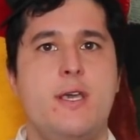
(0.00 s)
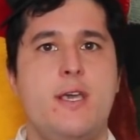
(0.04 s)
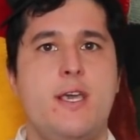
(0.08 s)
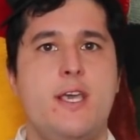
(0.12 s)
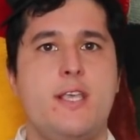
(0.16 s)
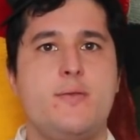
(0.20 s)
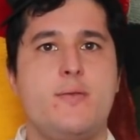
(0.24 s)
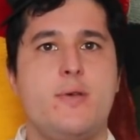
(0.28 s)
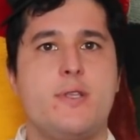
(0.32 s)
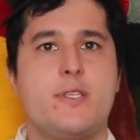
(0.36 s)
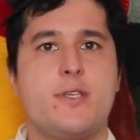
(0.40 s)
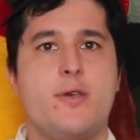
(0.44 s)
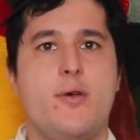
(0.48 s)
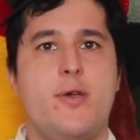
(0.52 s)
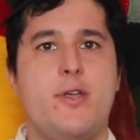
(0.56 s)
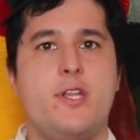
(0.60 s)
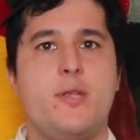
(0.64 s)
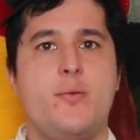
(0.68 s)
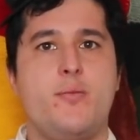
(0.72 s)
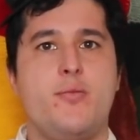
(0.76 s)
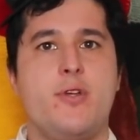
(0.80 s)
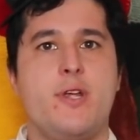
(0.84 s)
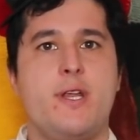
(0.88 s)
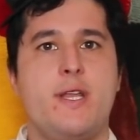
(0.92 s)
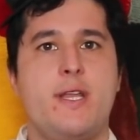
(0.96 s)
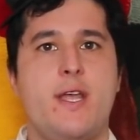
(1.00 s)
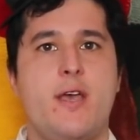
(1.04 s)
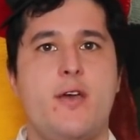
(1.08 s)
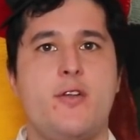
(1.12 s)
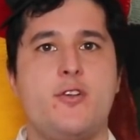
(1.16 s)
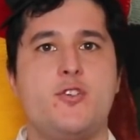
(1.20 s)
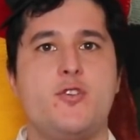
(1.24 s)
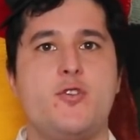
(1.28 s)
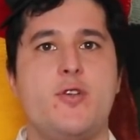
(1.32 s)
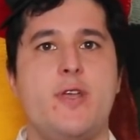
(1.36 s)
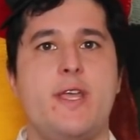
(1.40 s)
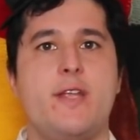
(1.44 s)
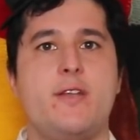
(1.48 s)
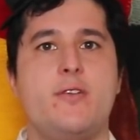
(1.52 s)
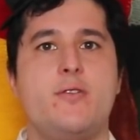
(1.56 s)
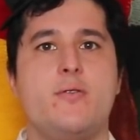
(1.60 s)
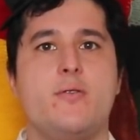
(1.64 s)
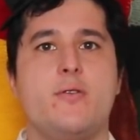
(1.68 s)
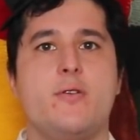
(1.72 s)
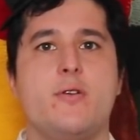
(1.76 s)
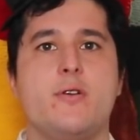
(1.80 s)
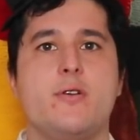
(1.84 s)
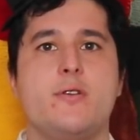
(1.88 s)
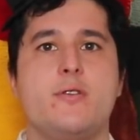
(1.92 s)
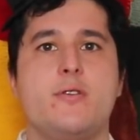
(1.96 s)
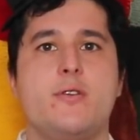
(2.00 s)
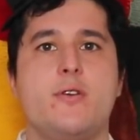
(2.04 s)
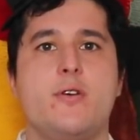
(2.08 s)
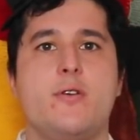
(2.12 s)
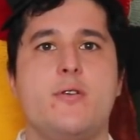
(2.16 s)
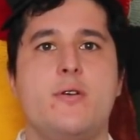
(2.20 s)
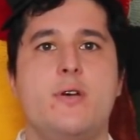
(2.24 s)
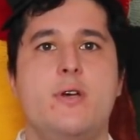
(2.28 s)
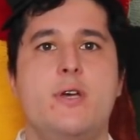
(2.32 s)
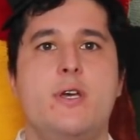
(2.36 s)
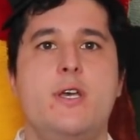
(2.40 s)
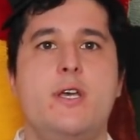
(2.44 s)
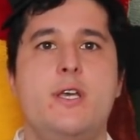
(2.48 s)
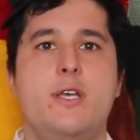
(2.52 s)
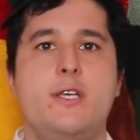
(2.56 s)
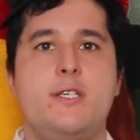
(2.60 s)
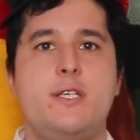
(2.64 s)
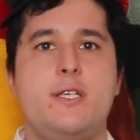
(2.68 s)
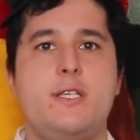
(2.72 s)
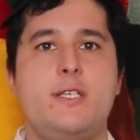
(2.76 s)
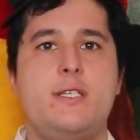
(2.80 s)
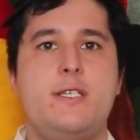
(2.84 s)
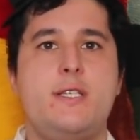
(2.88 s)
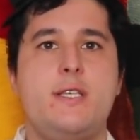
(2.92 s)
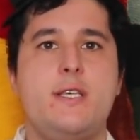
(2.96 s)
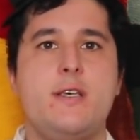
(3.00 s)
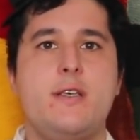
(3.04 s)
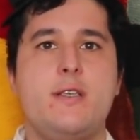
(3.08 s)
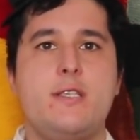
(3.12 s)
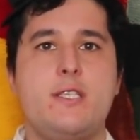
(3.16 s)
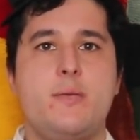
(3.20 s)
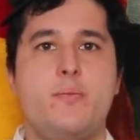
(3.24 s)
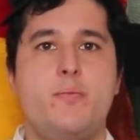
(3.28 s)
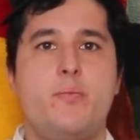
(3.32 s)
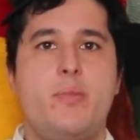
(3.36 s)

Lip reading: is what's going to bring down Trantor. So she steals a